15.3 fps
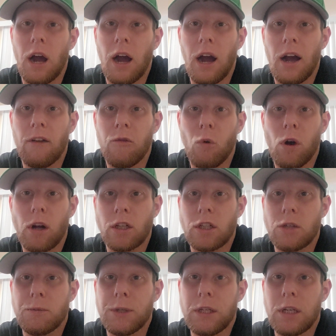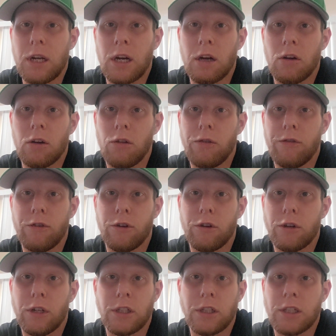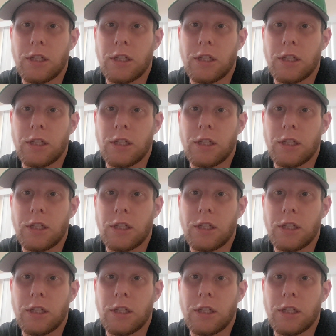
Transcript: I've watched Pete Carroll for his